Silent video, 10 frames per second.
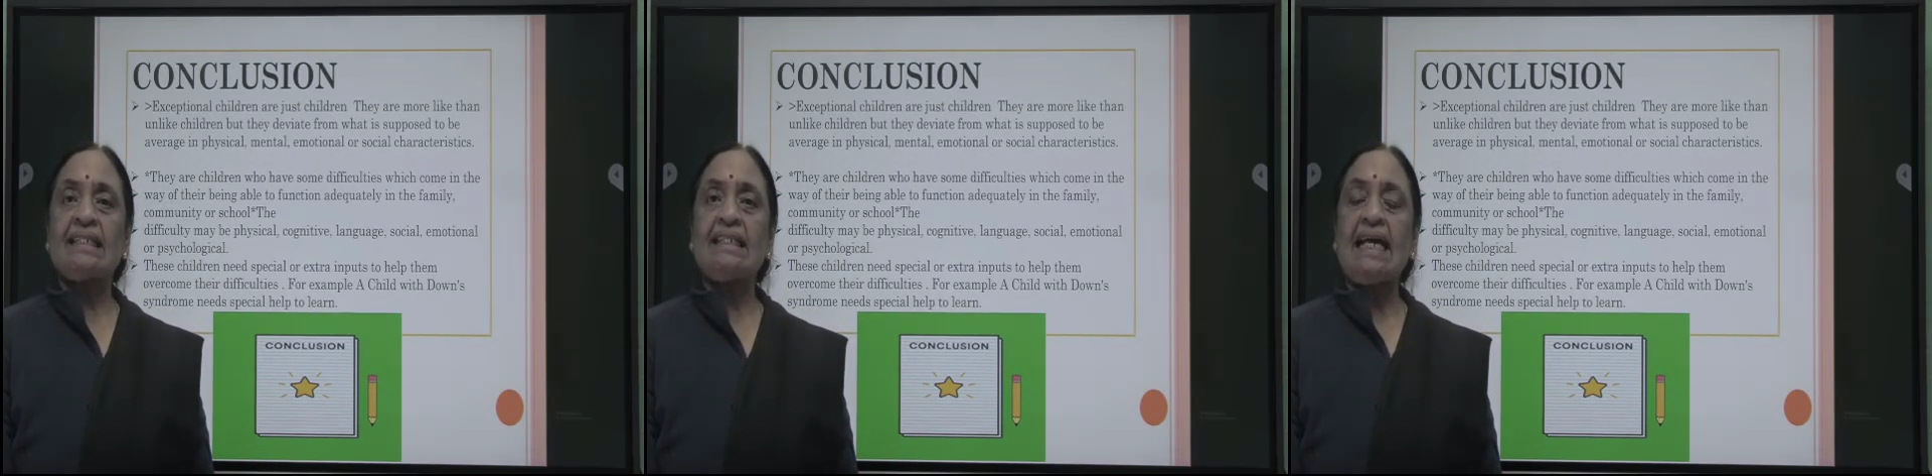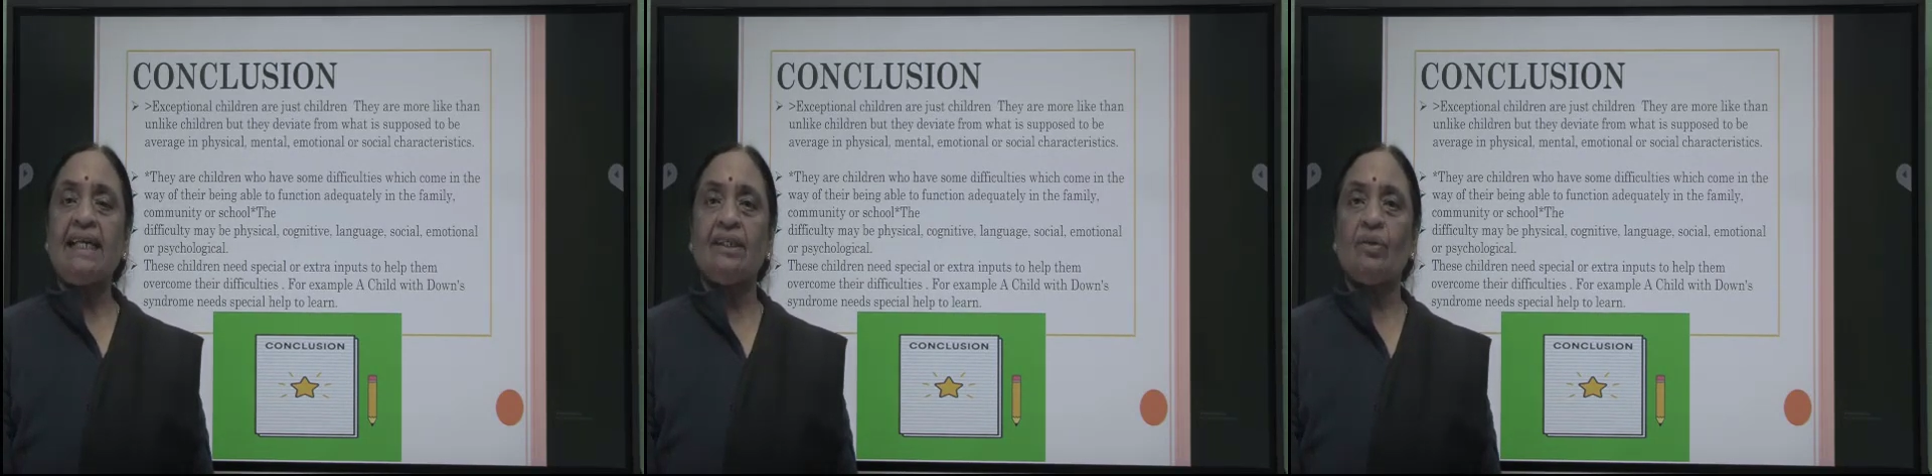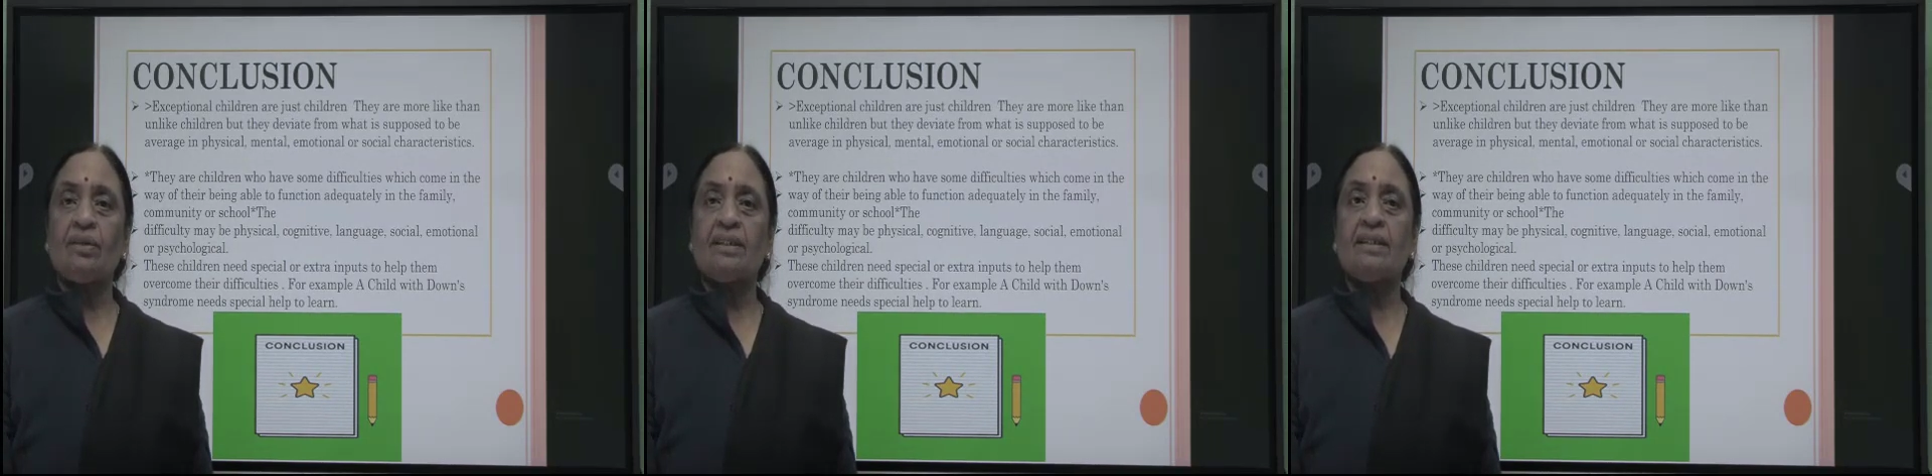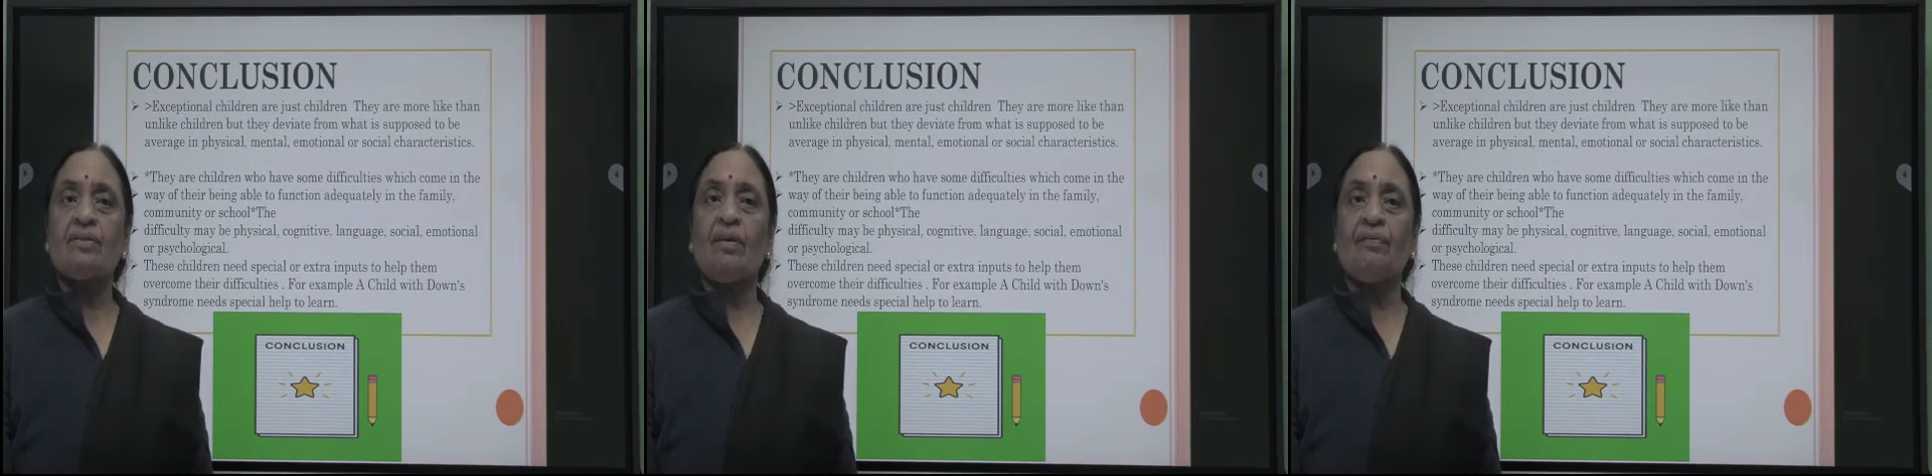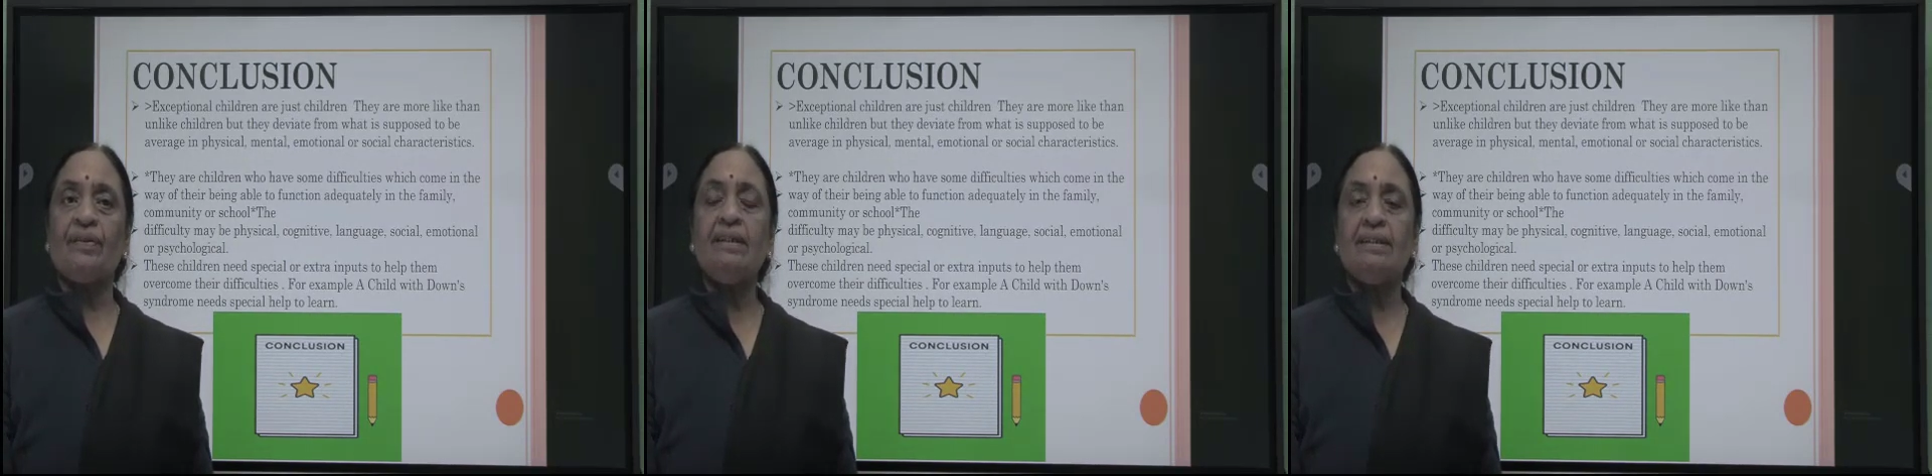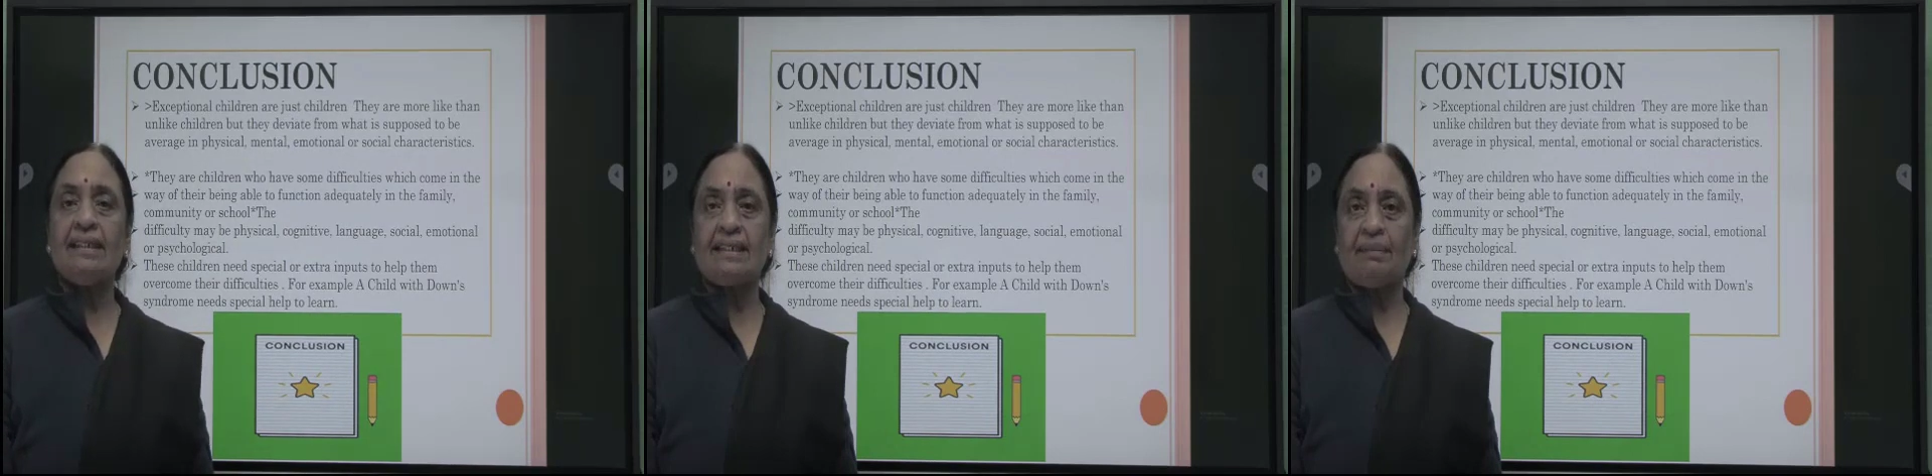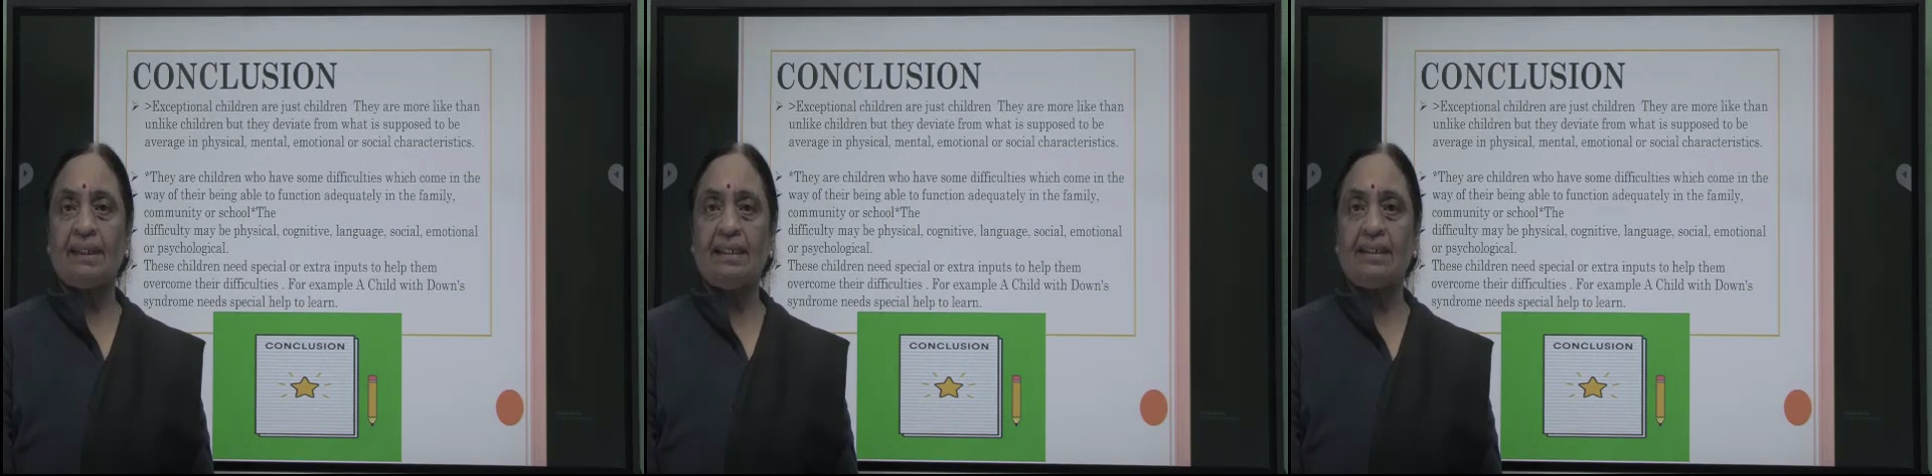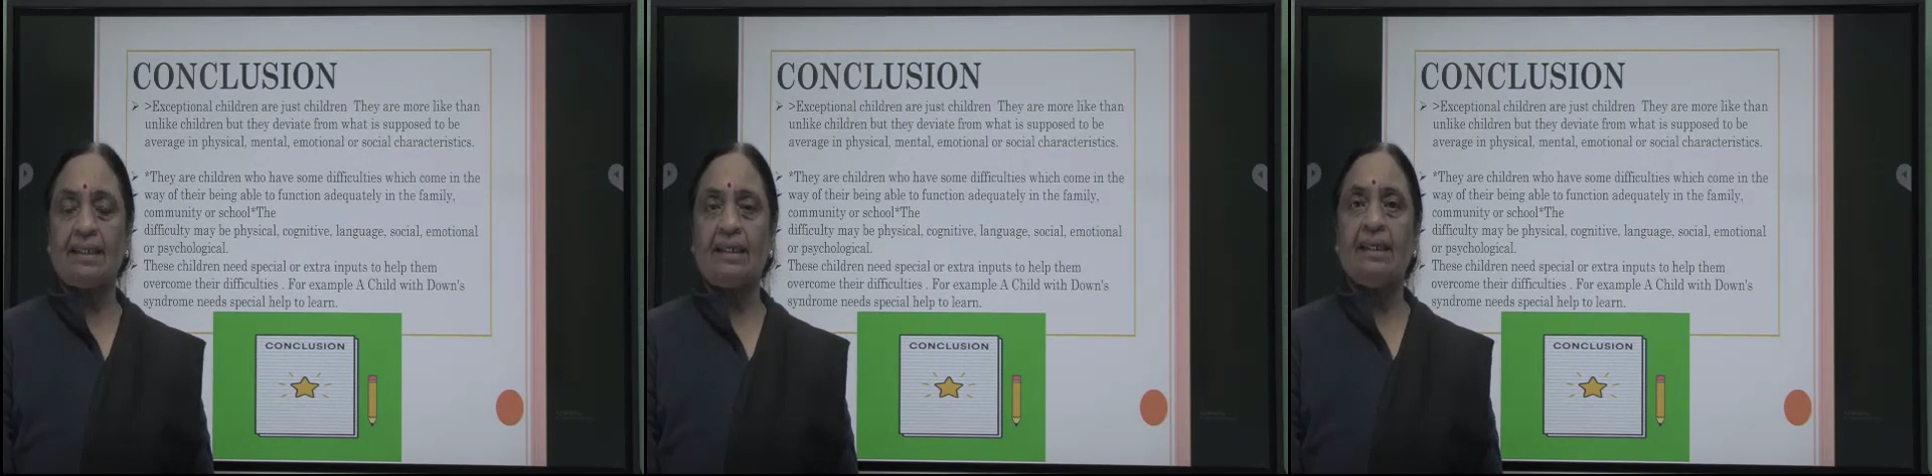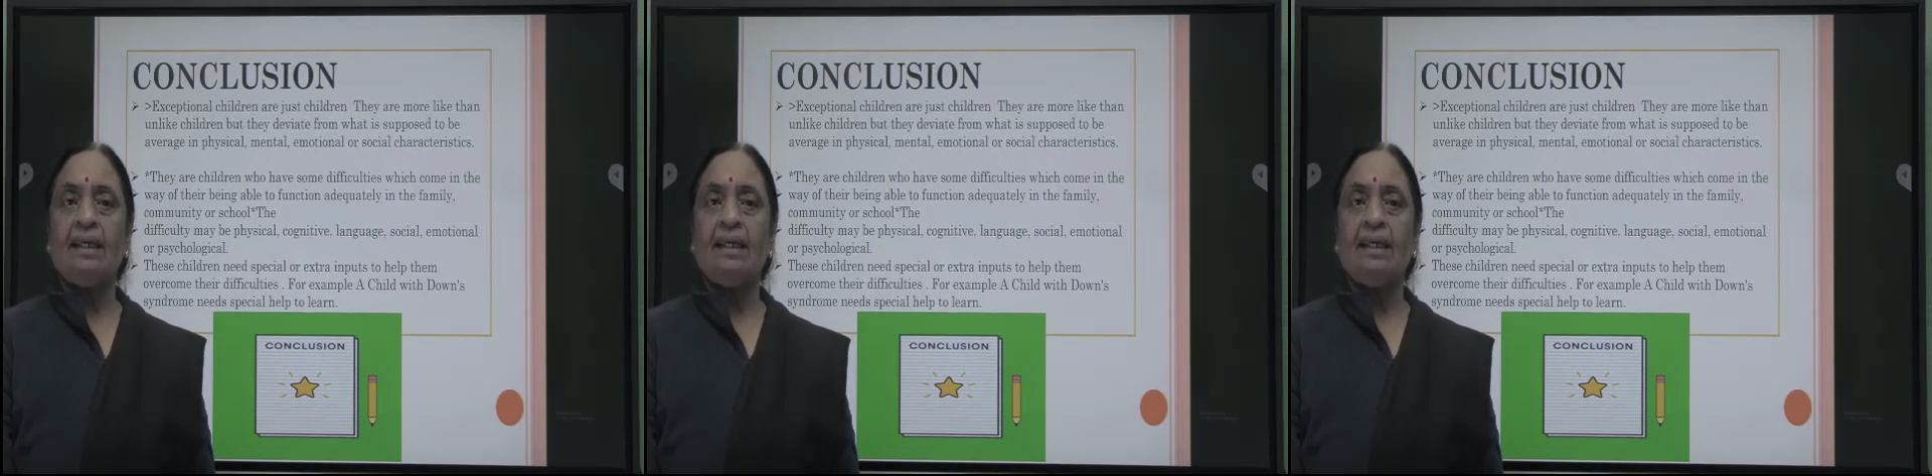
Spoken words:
a diagnosis of a disability.